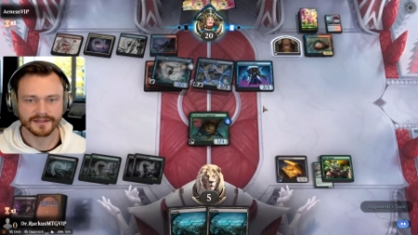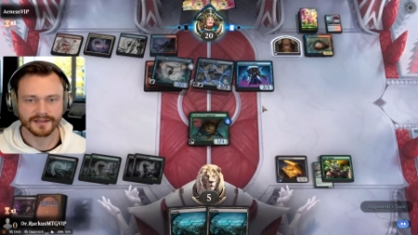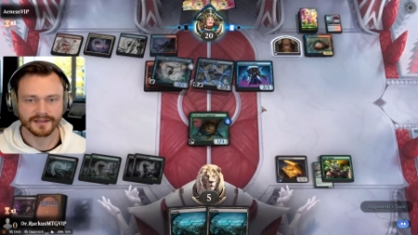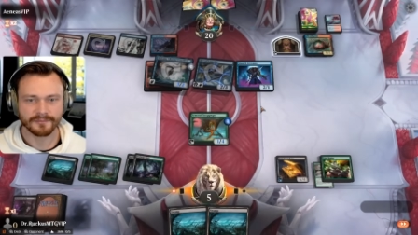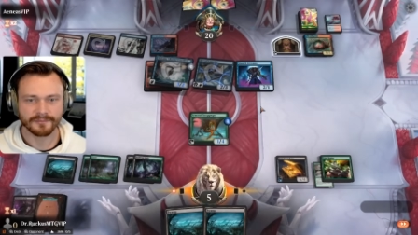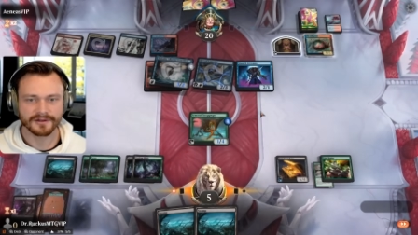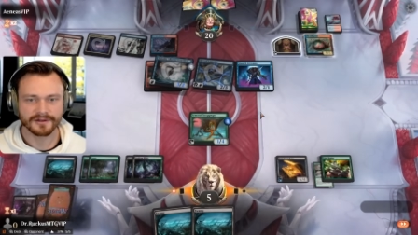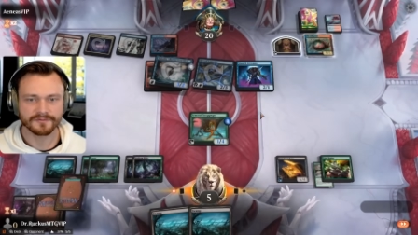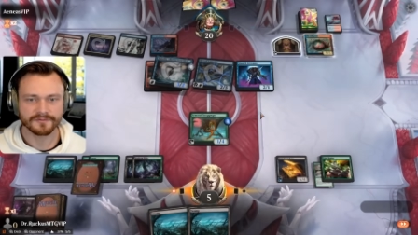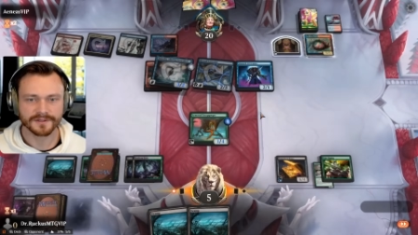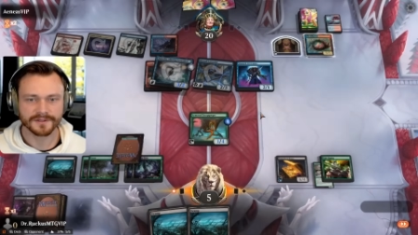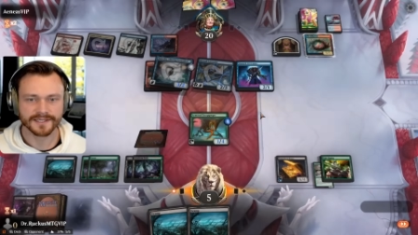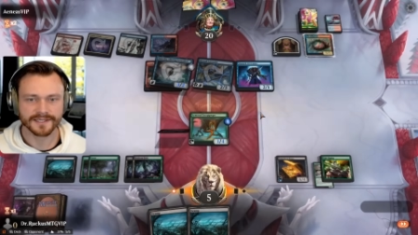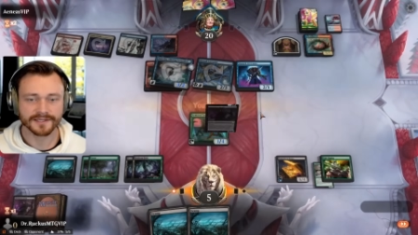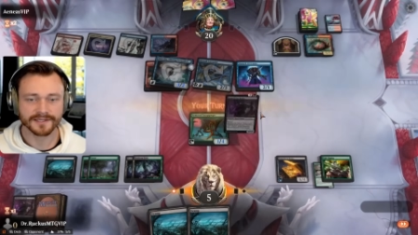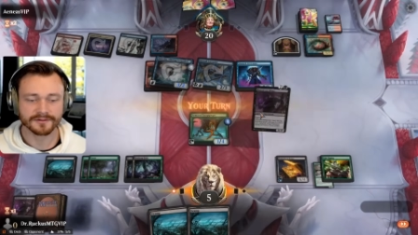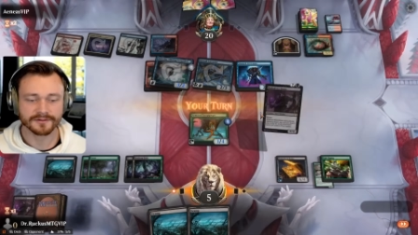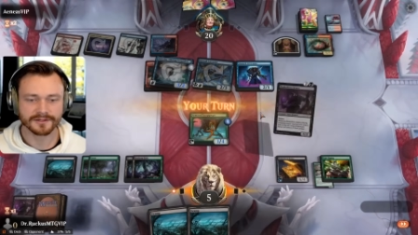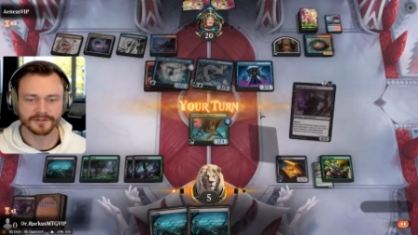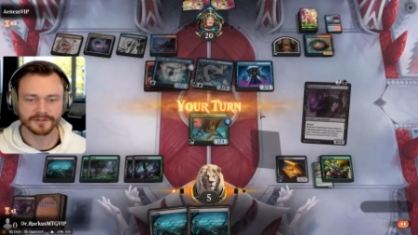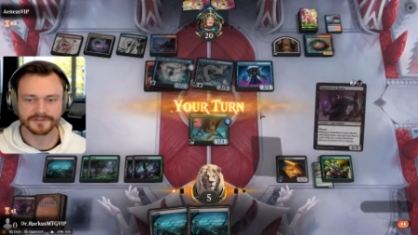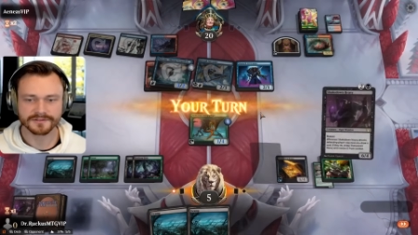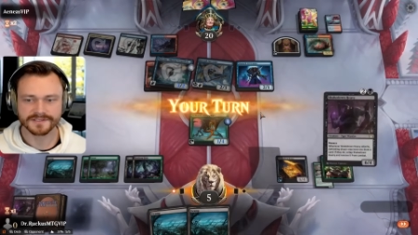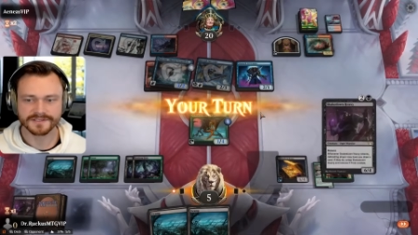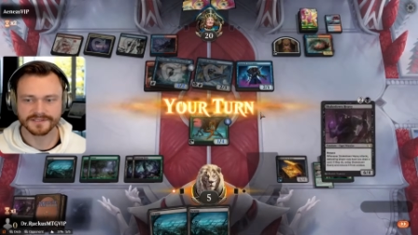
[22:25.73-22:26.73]
I mean, if we could kill the
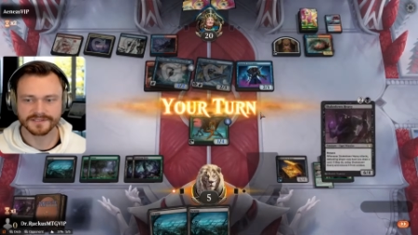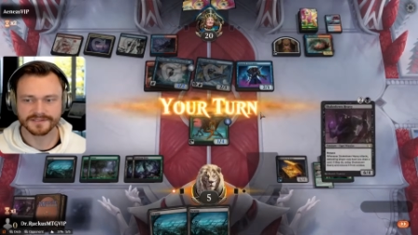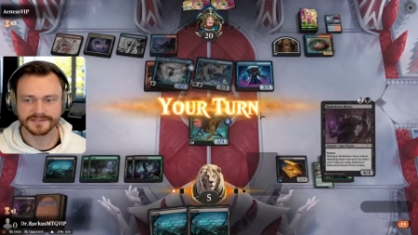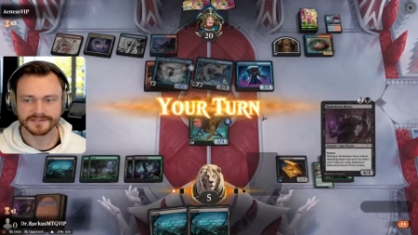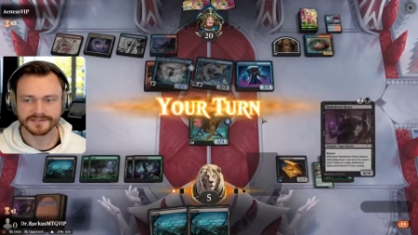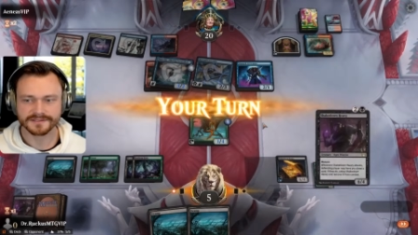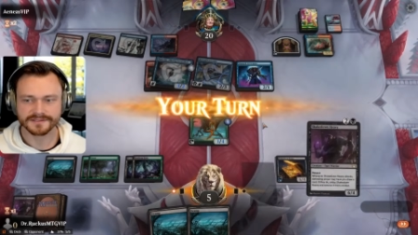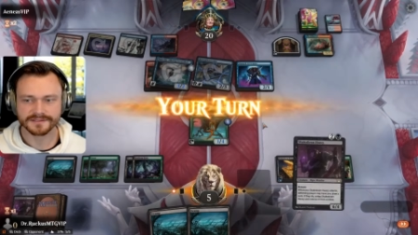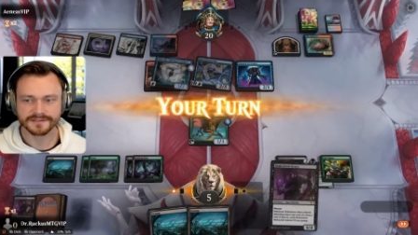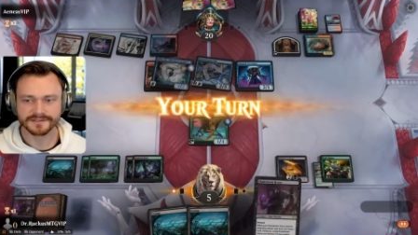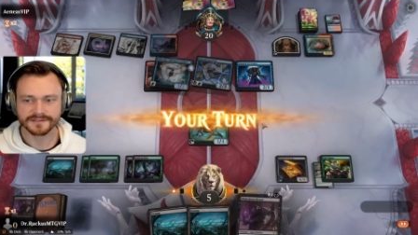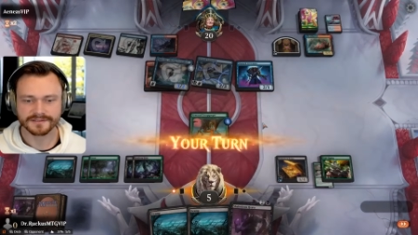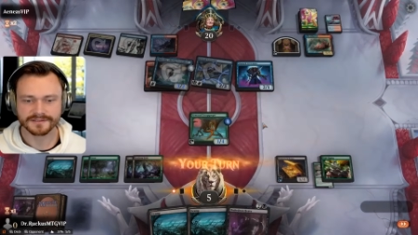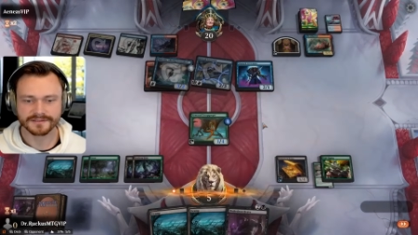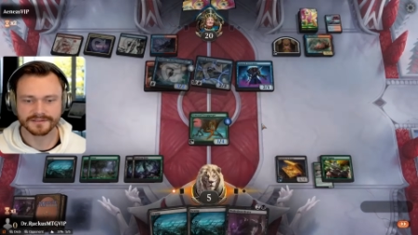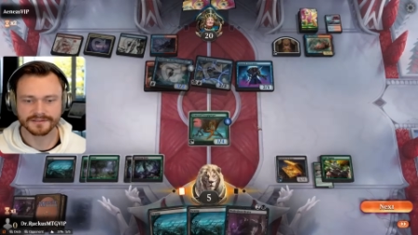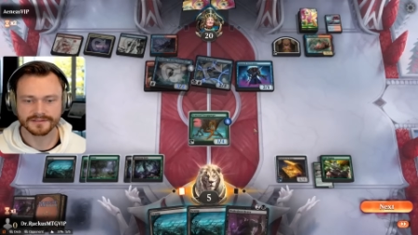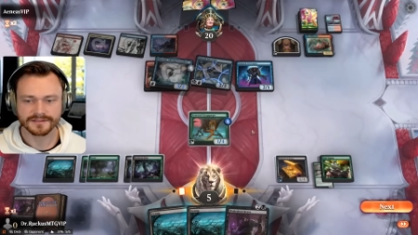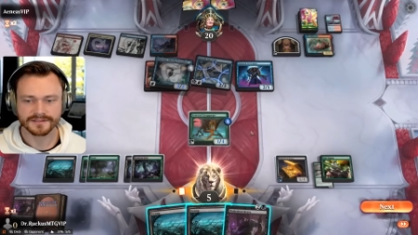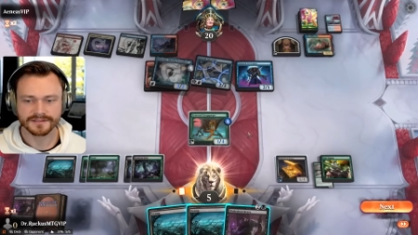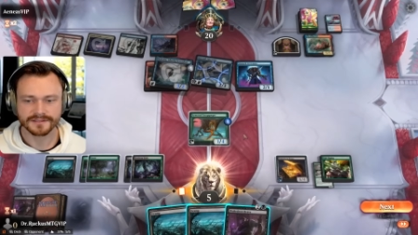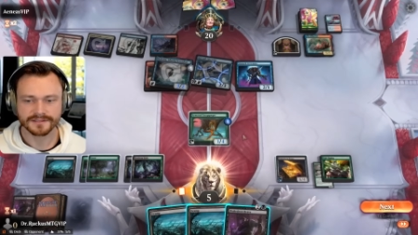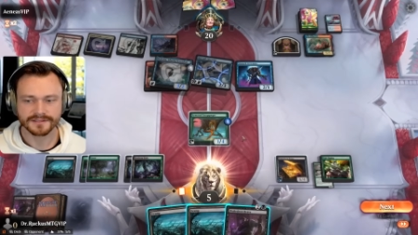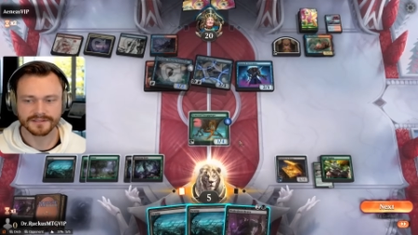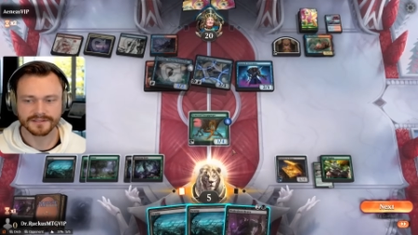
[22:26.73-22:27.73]
Larcenist.
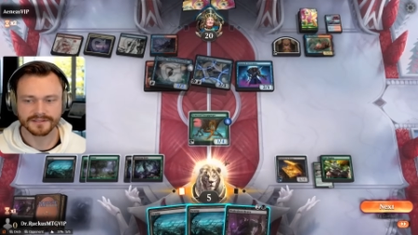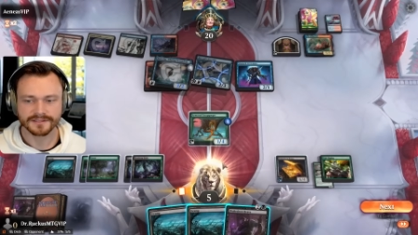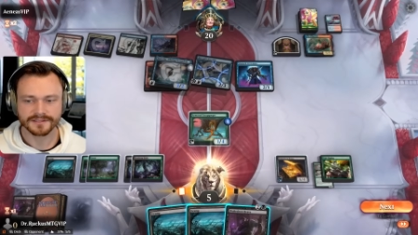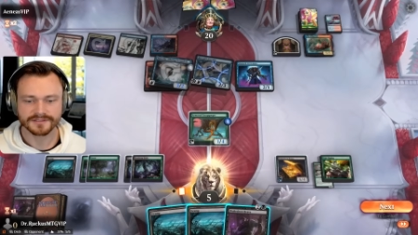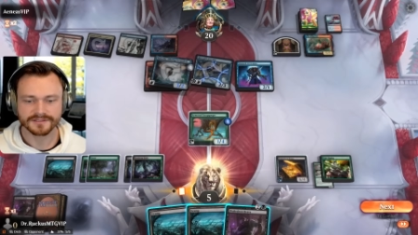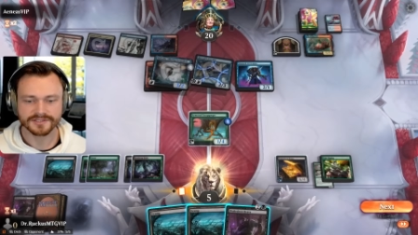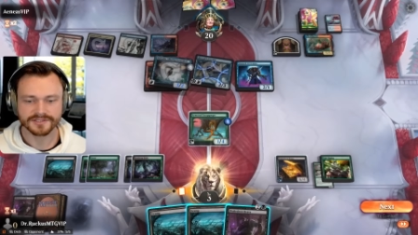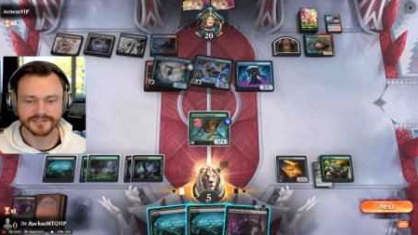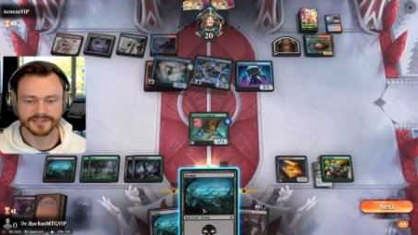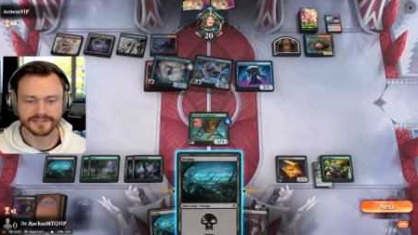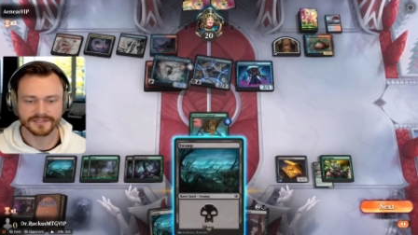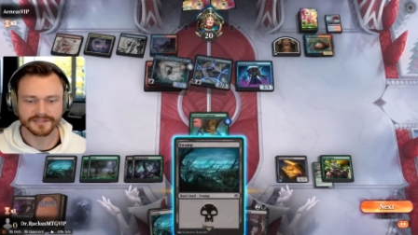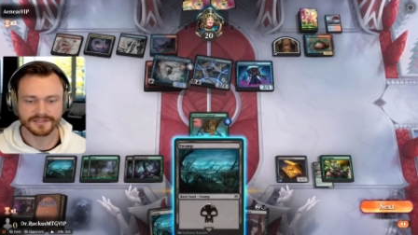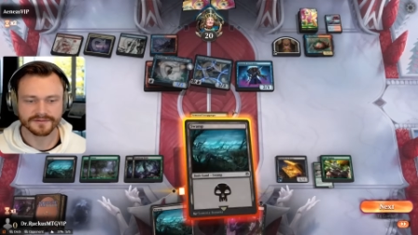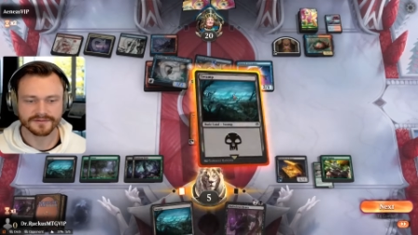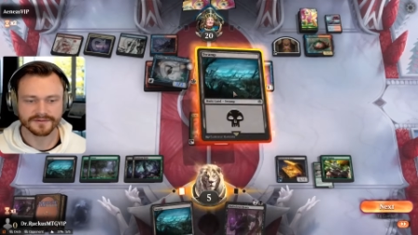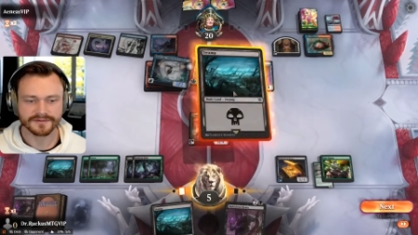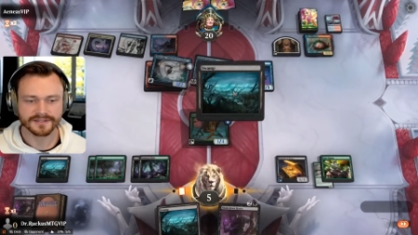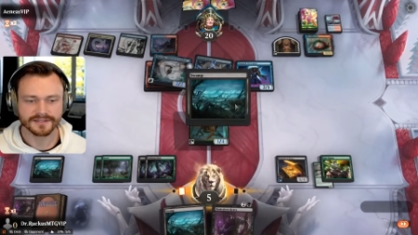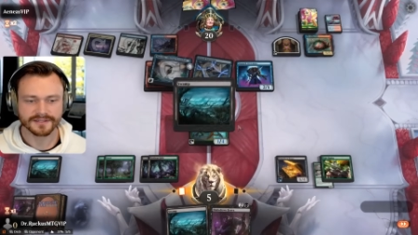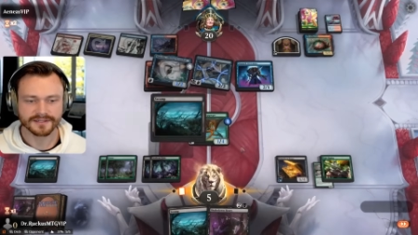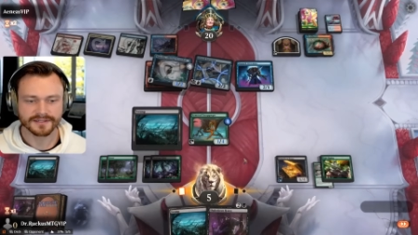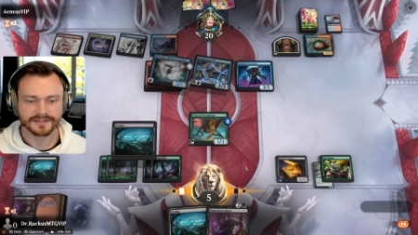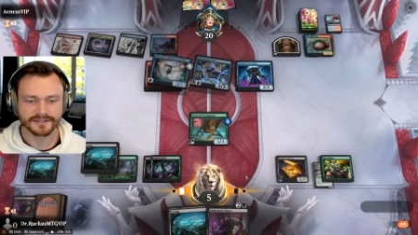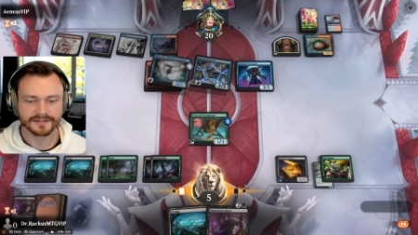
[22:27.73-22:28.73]
Shakedown heavy.